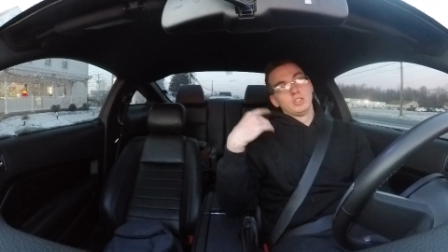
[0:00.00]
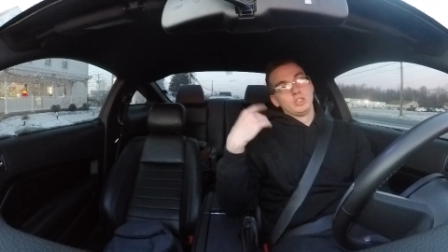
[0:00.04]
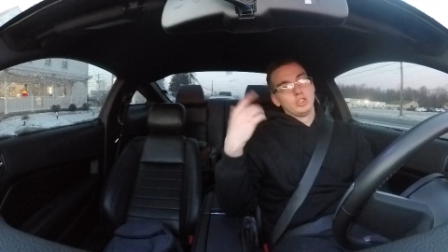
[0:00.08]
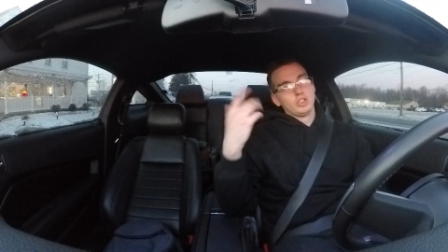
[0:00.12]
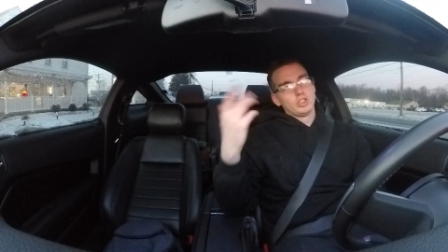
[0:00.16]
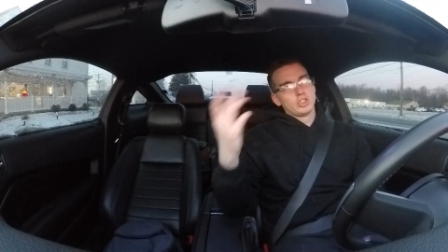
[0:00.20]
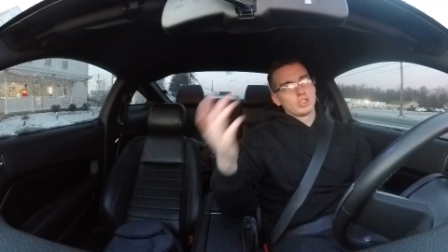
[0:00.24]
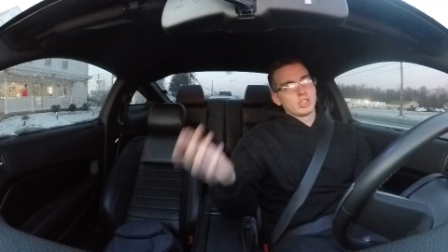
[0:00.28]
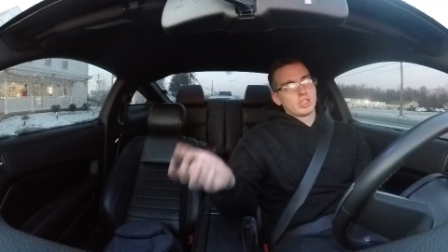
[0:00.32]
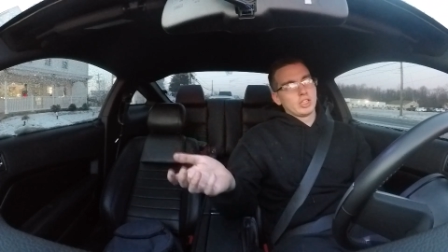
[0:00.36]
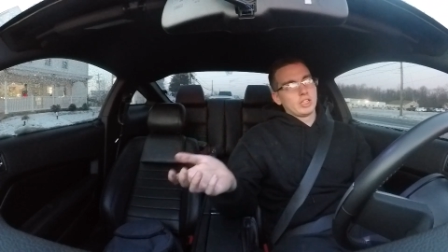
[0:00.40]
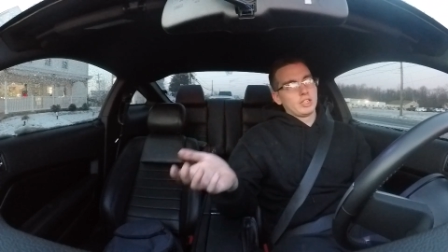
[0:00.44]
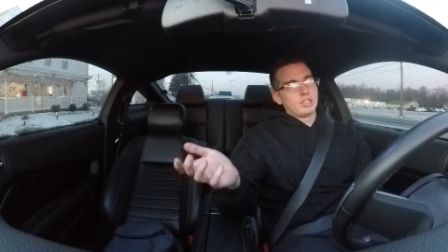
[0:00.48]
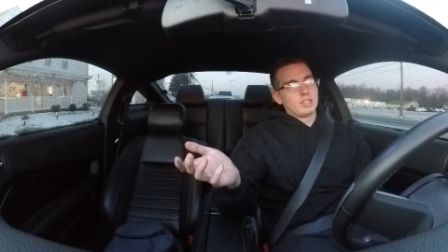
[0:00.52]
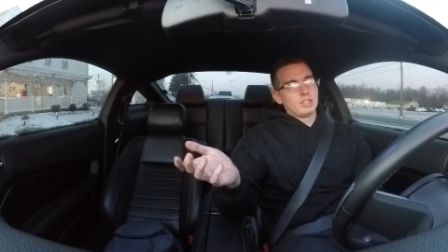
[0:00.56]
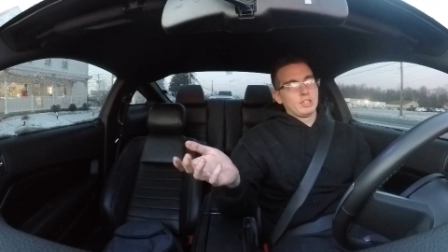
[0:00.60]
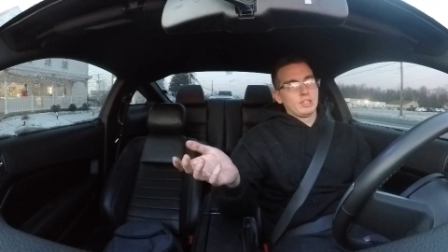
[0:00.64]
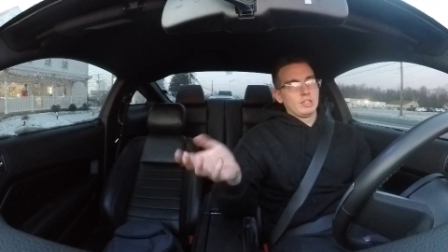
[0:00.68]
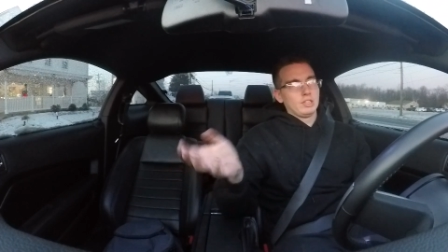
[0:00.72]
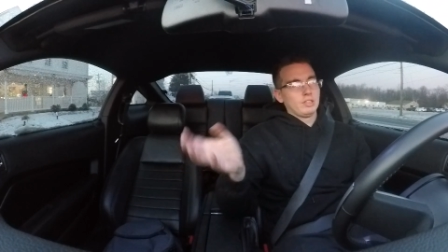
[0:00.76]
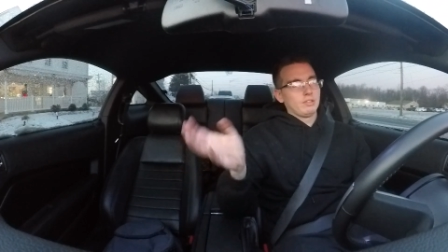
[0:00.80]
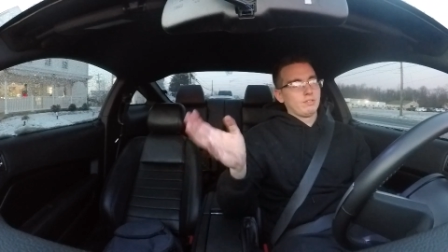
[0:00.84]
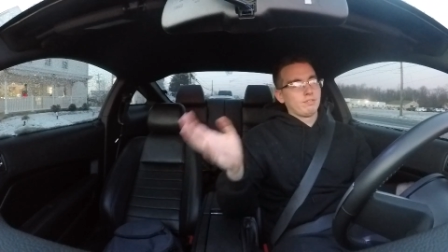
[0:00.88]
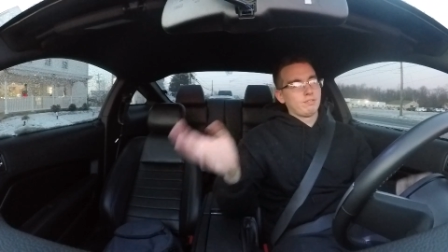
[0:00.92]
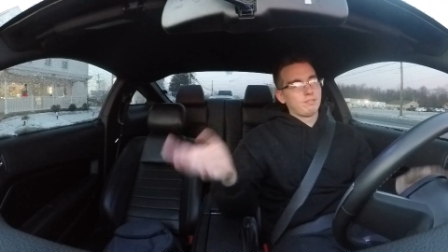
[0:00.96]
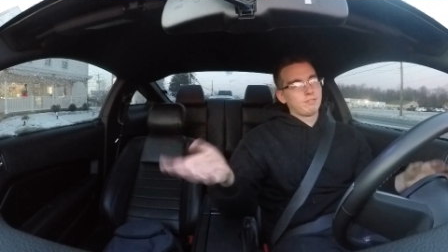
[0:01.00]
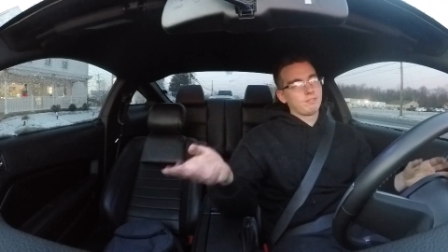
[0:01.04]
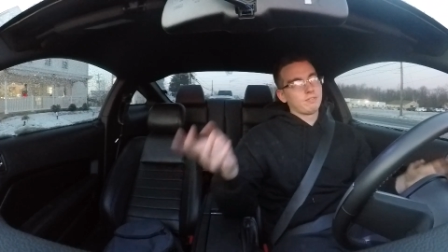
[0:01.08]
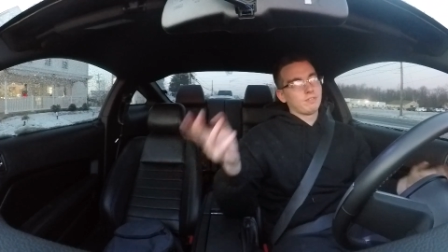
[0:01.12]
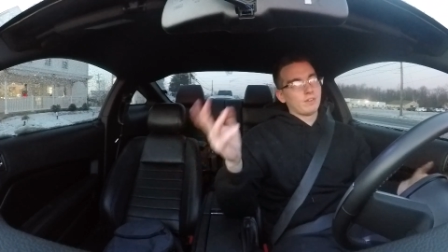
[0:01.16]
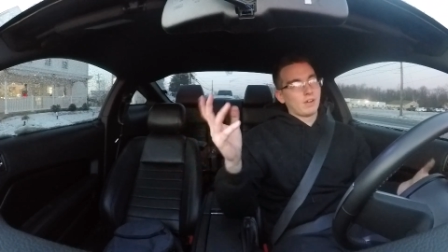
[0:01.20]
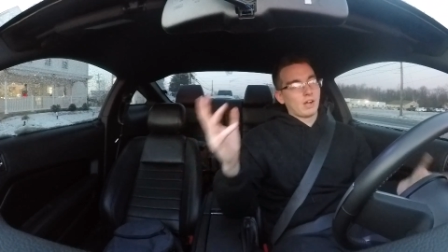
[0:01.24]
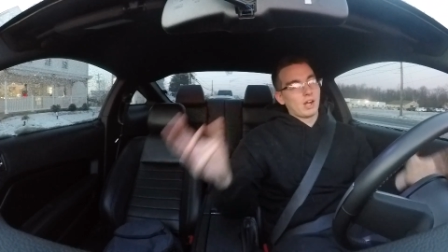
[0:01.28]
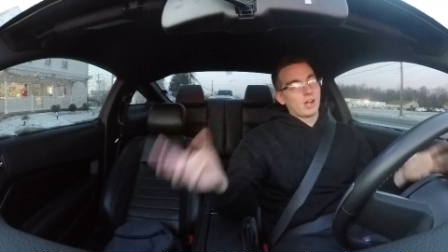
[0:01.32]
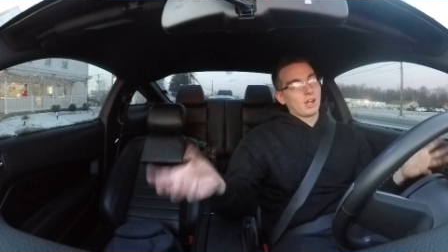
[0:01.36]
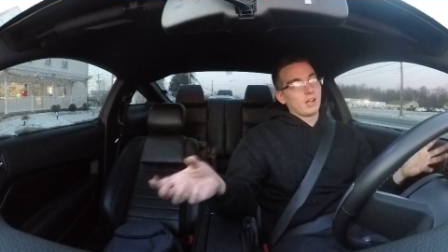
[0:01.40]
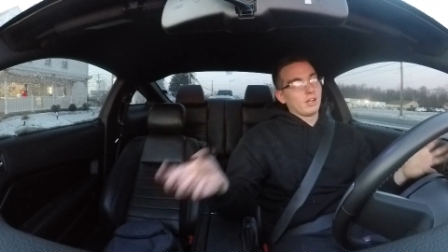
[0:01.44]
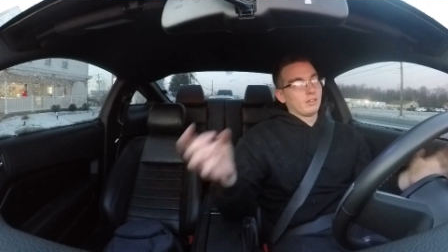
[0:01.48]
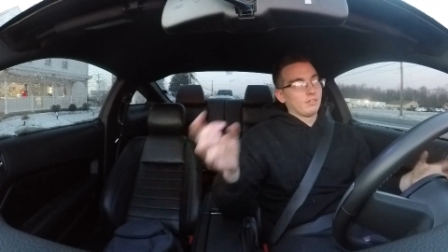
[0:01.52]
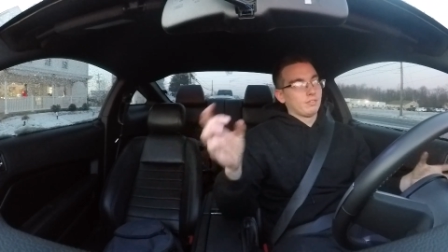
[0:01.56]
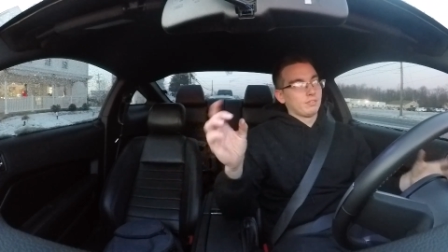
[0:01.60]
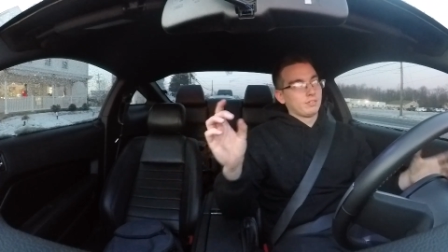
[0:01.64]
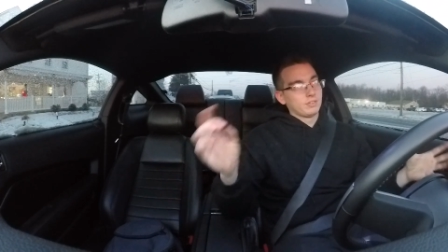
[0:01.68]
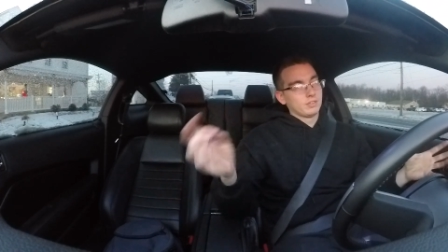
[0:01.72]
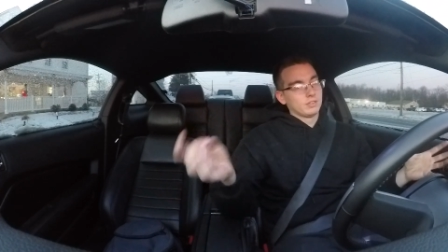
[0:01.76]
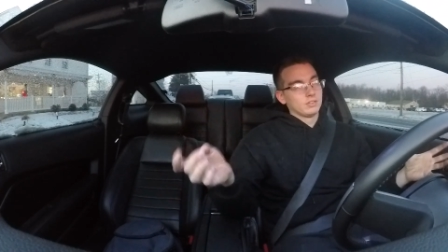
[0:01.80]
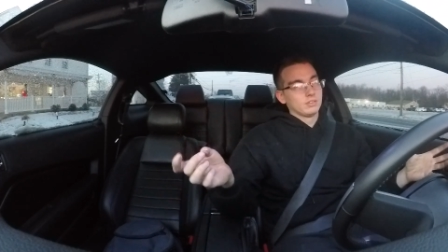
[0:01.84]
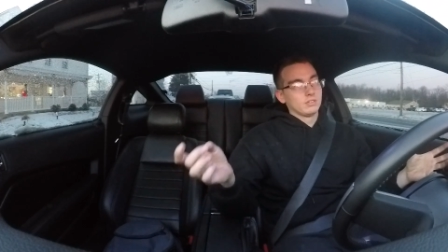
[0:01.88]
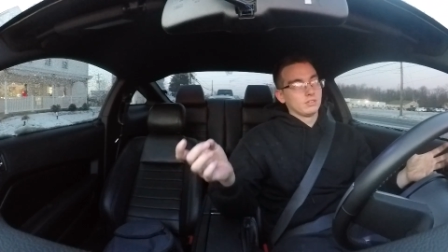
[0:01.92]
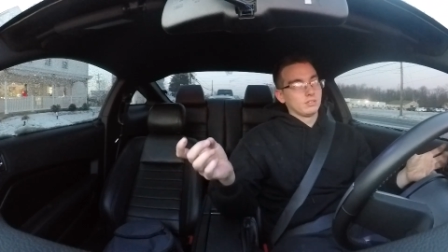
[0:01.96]
usually five
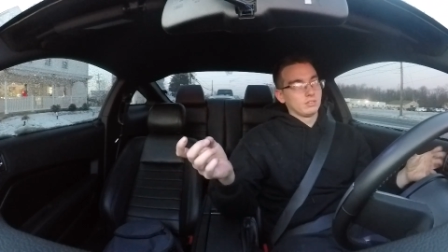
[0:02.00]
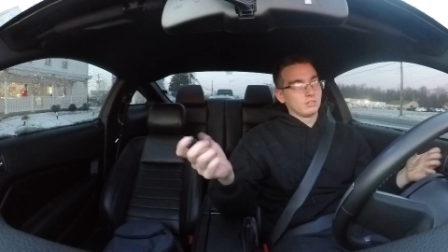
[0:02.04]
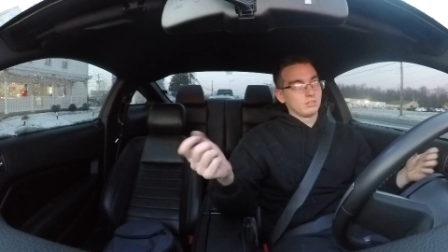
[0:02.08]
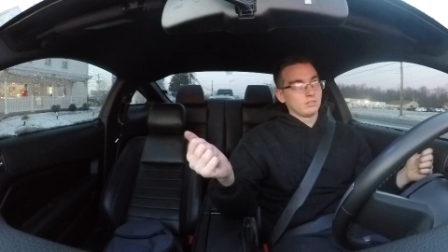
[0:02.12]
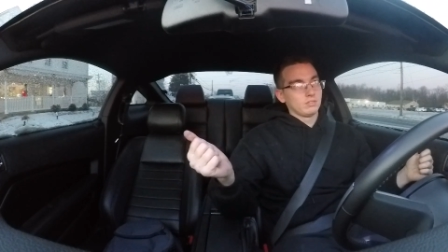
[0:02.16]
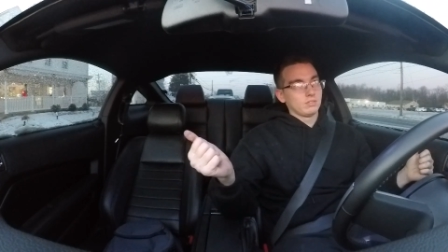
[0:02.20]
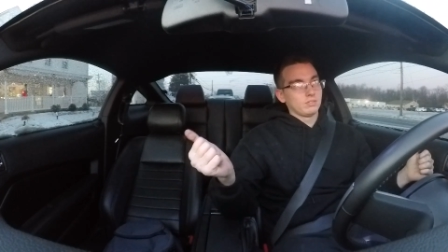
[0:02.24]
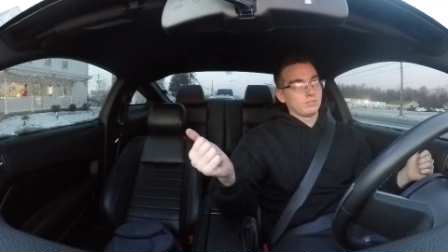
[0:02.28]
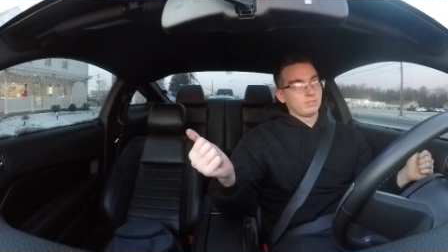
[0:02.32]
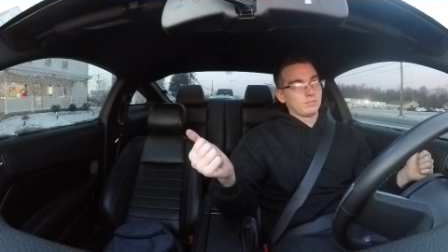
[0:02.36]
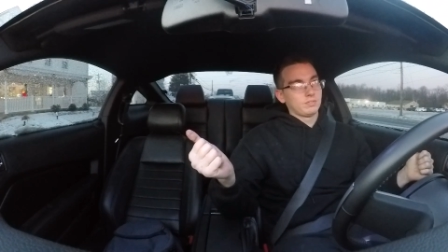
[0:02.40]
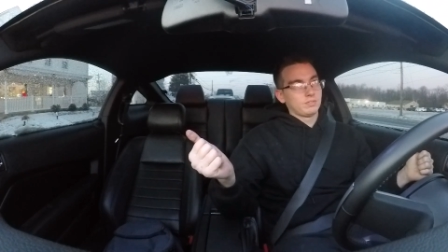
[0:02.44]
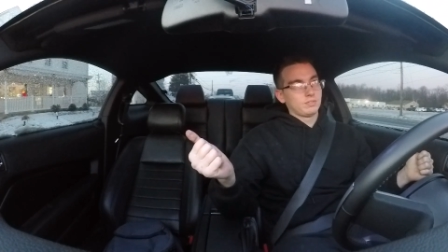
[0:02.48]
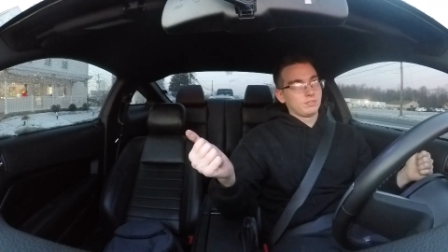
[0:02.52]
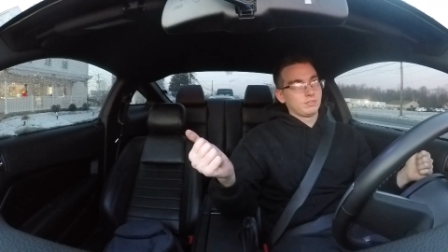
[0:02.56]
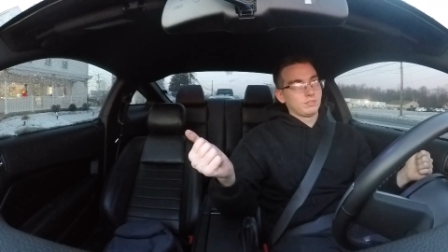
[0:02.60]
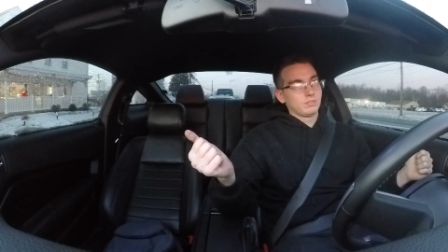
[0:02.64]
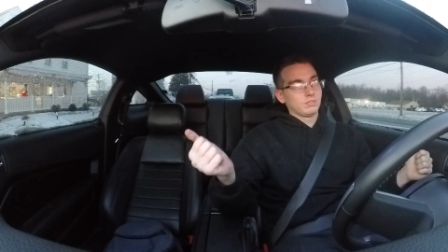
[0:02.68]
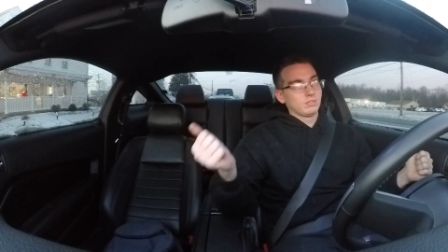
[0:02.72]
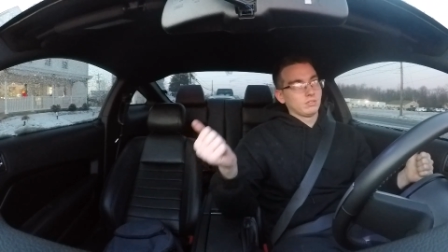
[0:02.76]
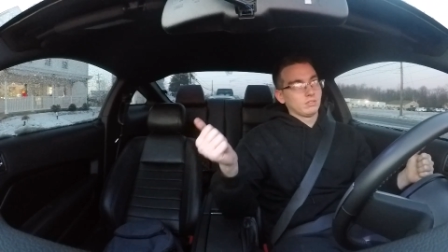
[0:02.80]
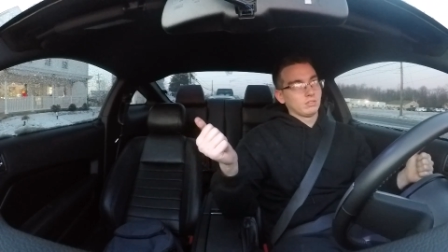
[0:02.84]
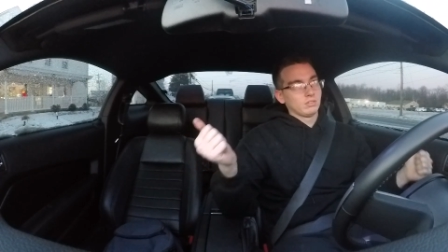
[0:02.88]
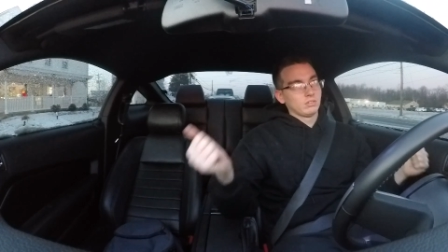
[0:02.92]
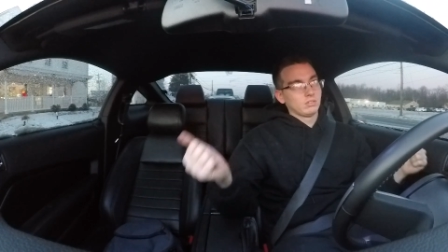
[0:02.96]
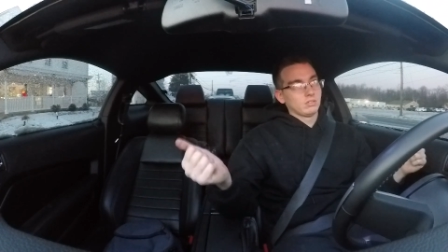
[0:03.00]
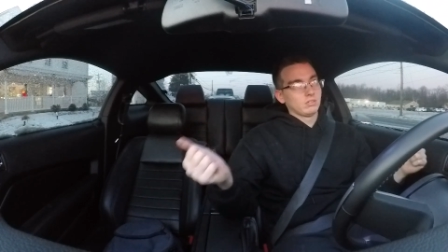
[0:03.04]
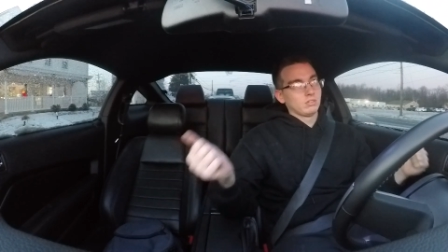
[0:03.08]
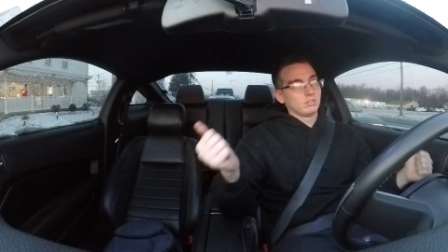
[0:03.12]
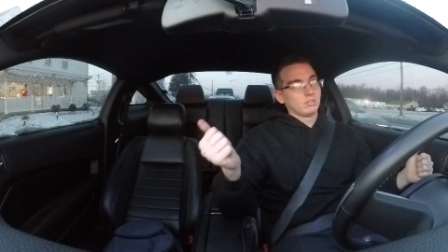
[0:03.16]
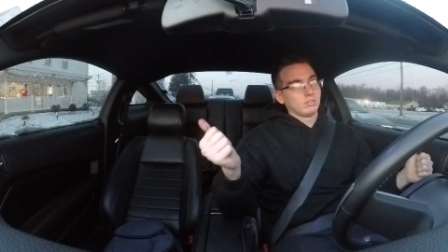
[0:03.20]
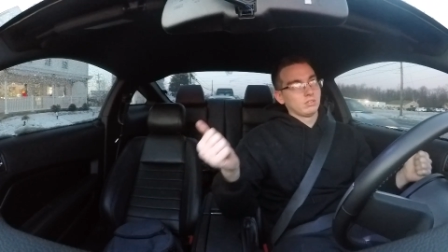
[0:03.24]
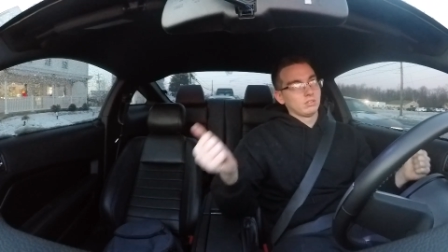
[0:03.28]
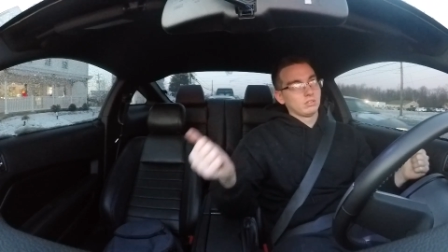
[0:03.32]
uh,